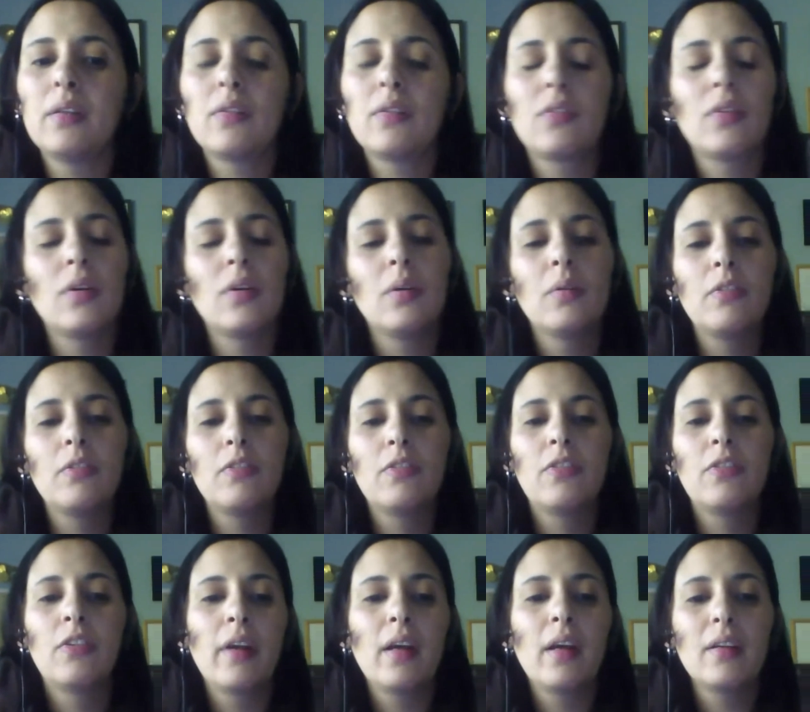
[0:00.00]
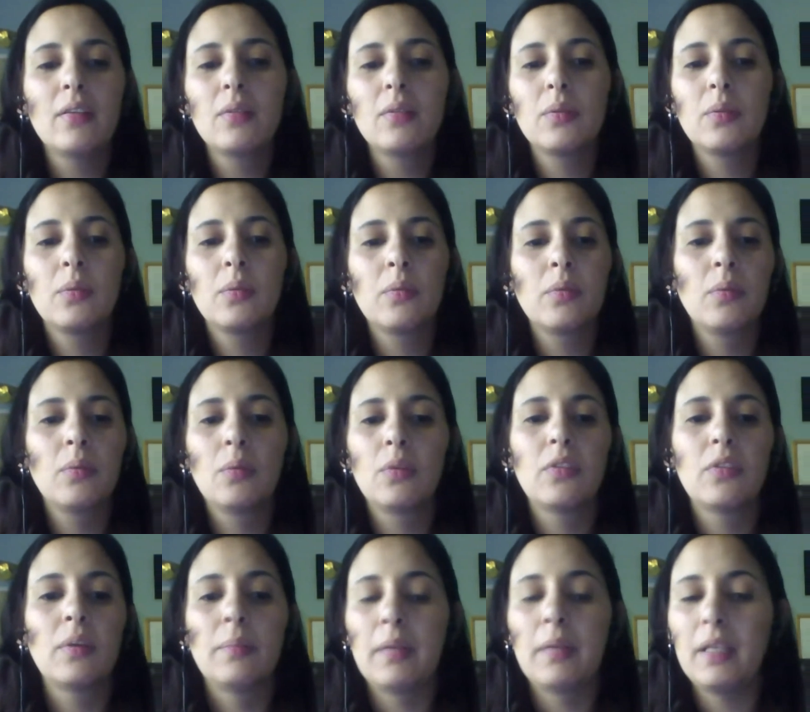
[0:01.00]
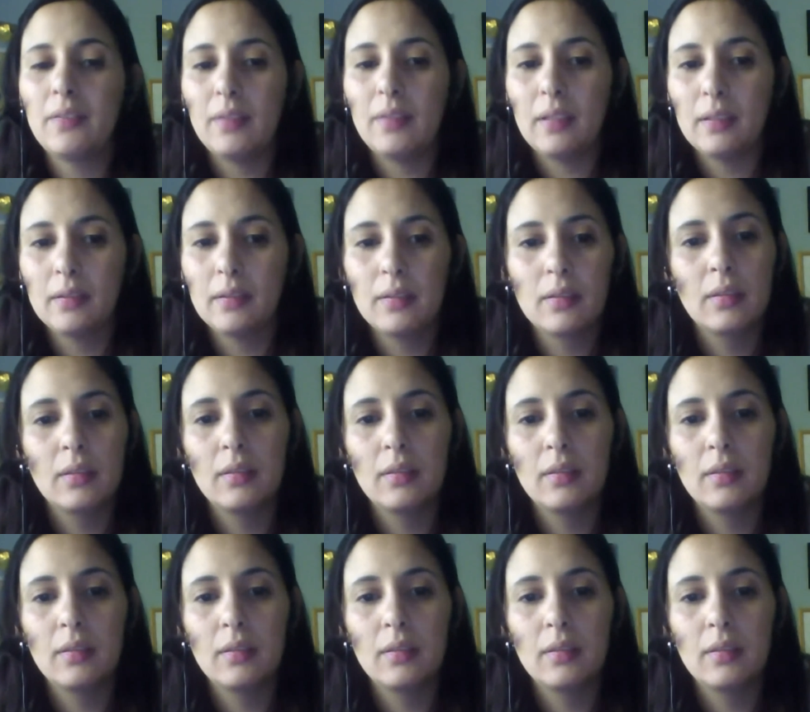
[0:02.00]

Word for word: So for us was amazing.